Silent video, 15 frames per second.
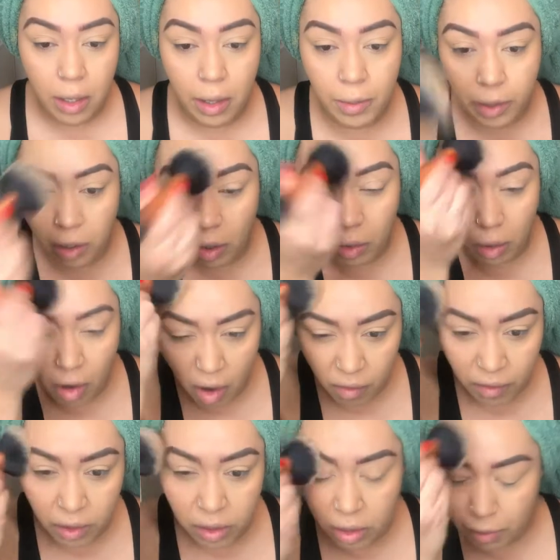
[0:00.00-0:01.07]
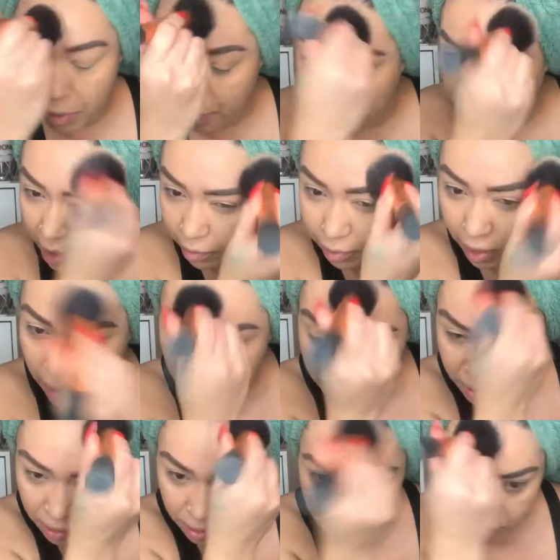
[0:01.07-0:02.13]
I'm going to go over a little bit my
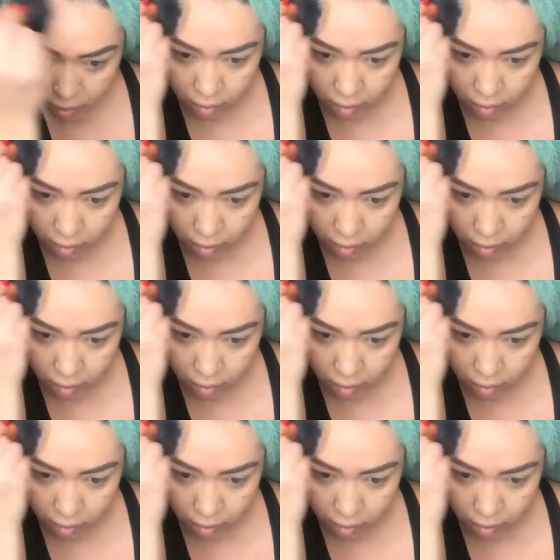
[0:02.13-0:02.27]
eyebrows.